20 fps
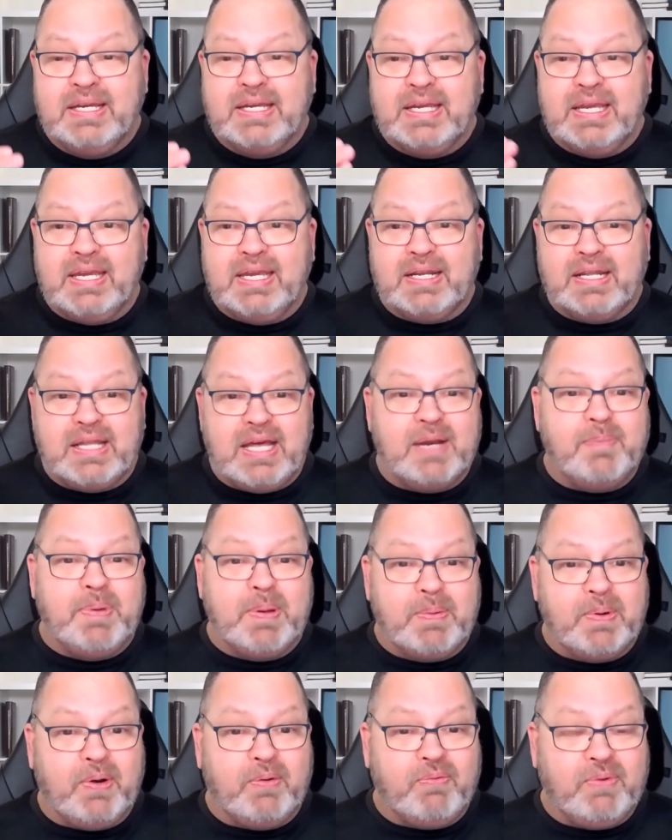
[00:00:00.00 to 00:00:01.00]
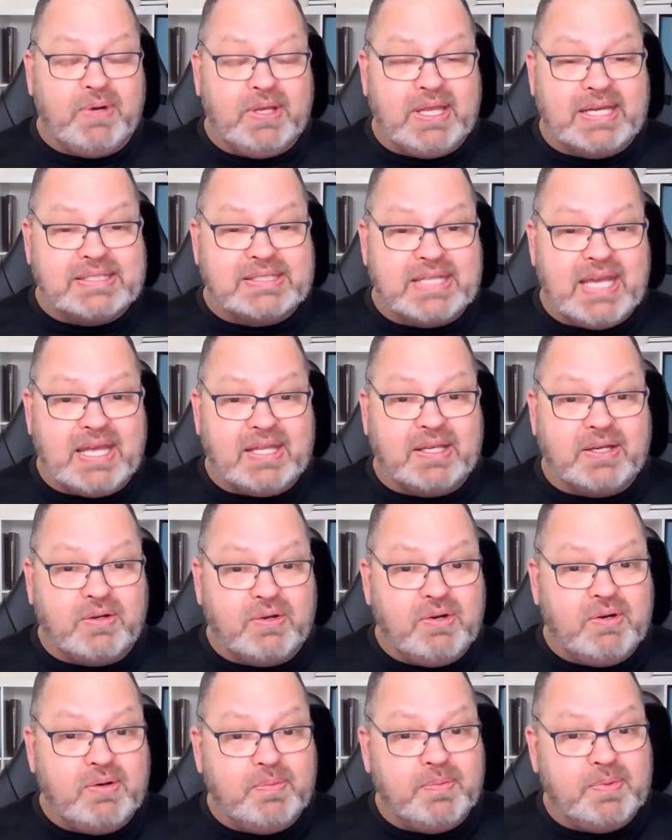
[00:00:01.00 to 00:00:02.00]
And a lot of people don't realize that. Like,
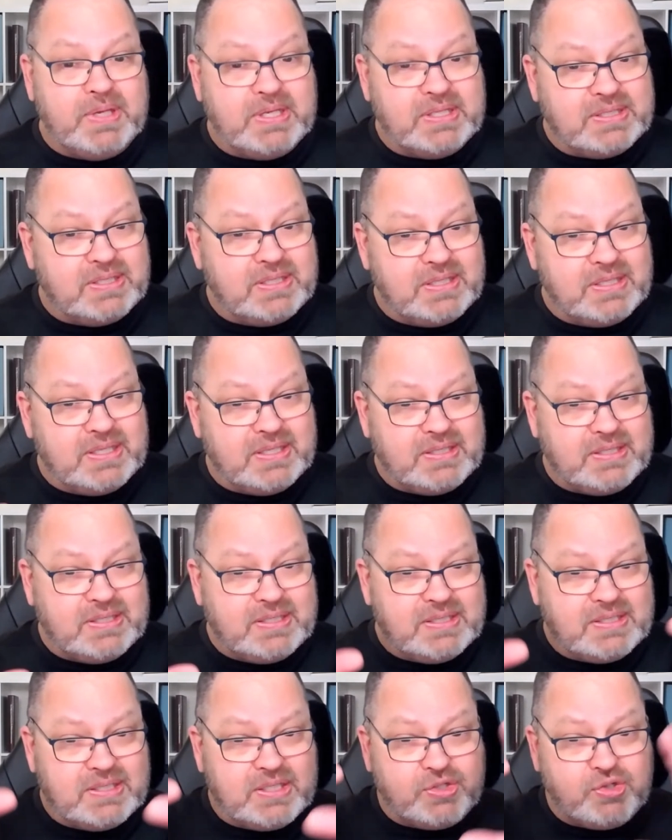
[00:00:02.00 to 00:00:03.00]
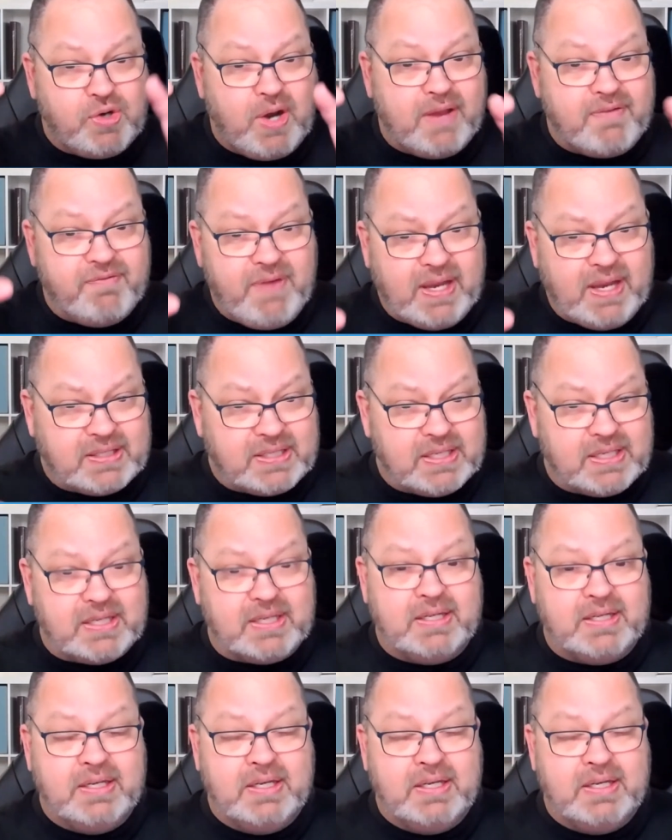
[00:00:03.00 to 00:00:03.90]
oh, this is a trifecta.